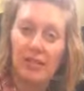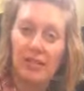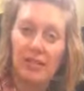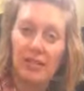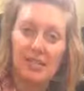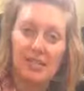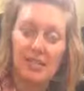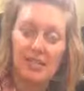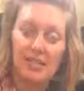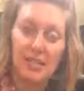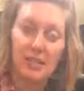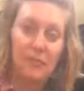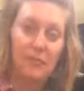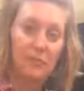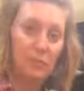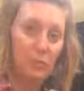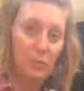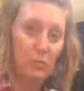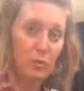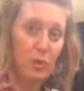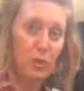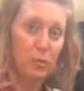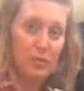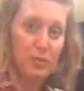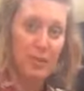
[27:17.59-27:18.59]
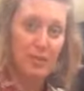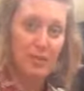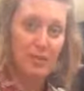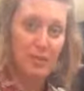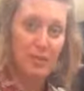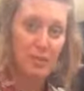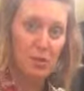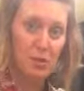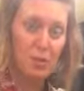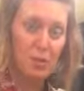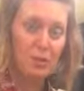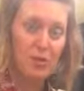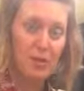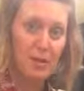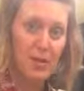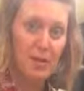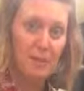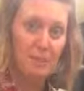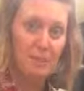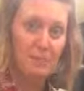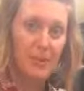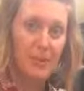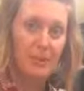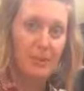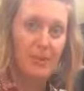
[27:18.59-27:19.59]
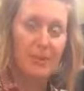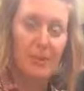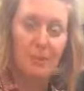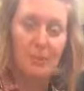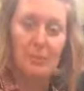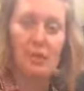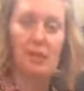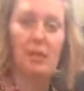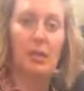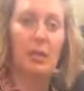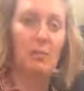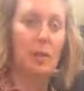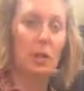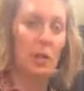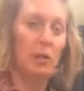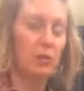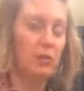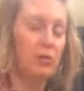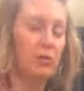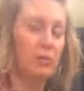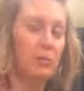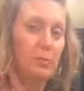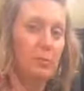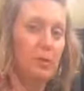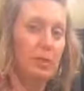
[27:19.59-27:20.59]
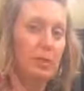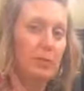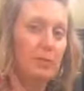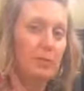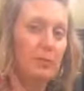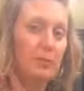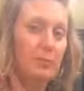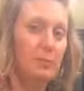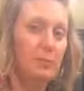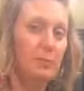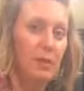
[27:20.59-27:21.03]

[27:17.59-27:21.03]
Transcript: instead of doing them on the stovetop and then they become harder to peel,